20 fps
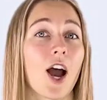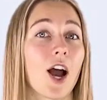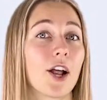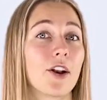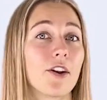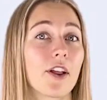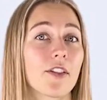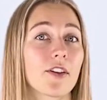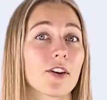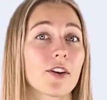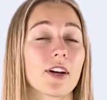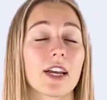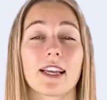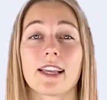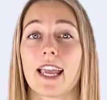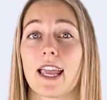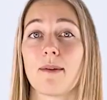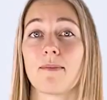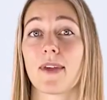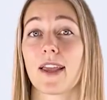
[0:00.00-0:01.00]
Another
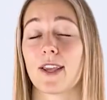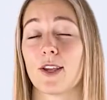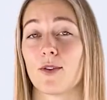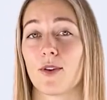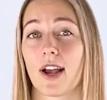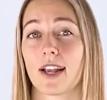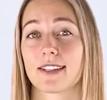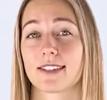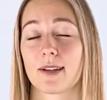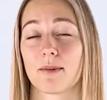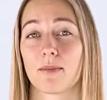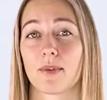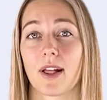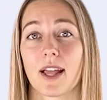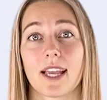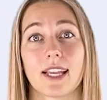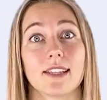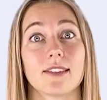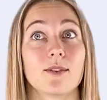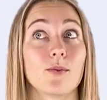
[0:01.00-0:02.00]
game that you guys can
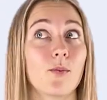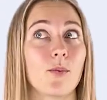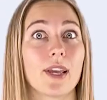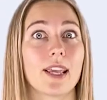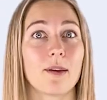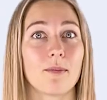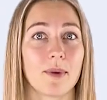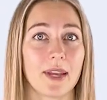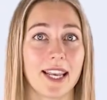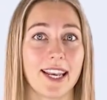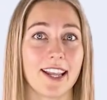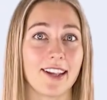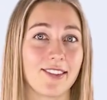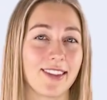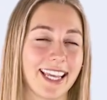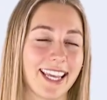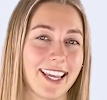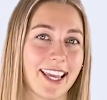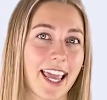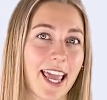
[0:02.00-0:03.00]
play is the Wikipedia
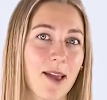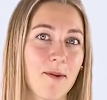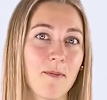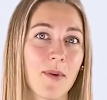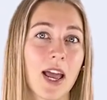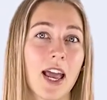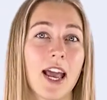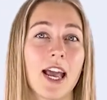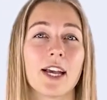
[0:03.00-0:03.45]
link game.